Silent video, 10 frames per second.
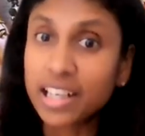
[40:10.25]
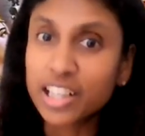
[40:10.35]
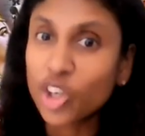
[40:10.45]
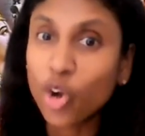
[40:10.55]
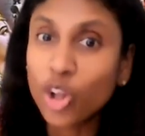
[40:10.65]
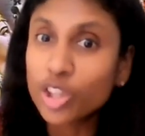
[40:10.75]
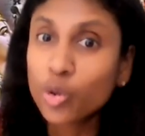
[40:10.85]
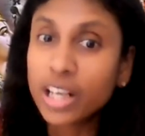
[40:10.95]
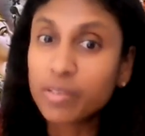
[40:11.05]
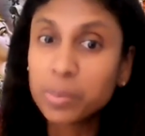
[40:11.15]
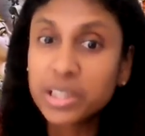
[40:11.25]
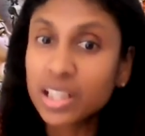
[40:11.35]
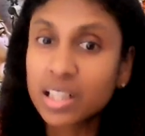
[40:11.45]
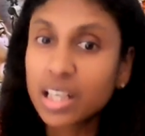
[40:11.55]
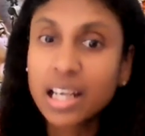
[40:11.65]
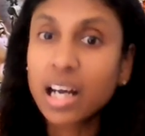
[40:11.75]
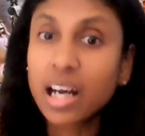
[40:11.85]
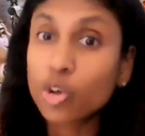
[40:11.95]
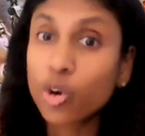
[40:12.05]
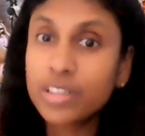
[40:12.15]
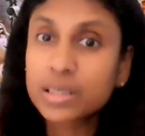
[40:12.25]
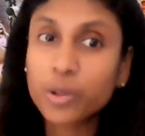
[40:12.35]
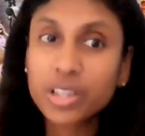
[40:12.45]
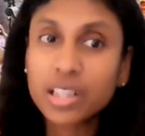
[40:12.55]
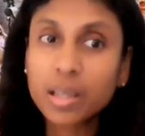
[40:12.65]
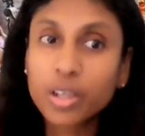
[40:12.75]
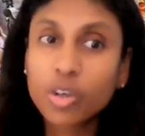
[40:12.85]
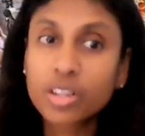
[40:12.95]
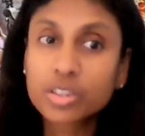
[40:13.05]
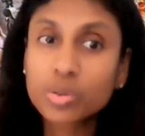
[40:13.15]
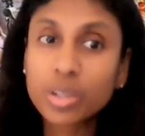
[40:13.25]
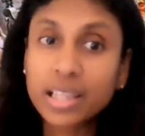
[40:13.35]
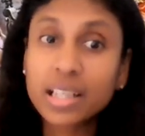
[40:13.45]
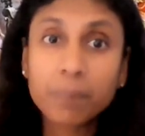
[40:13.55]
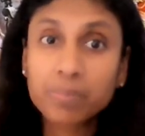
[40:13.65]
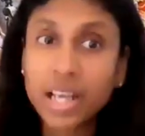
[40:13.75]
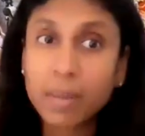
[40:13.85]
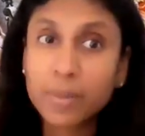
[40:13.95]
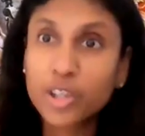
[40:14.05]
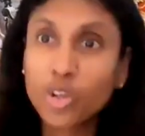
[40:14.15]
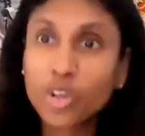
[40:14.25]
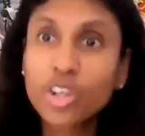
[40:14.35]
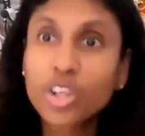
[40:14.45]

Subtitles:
All the good like Vibhishan are always protected by God. So nothing happened at all.